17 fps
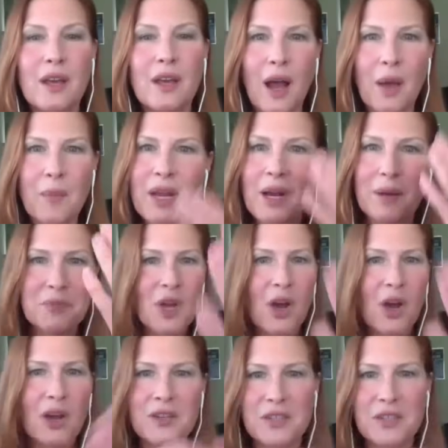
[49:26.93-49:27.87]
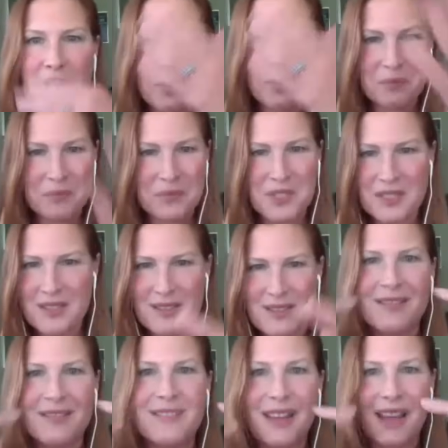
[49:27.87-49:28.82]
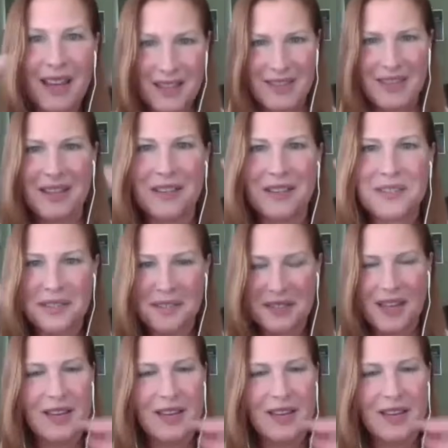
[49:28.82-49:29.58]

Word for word: I mean, I'm talking to him just like this.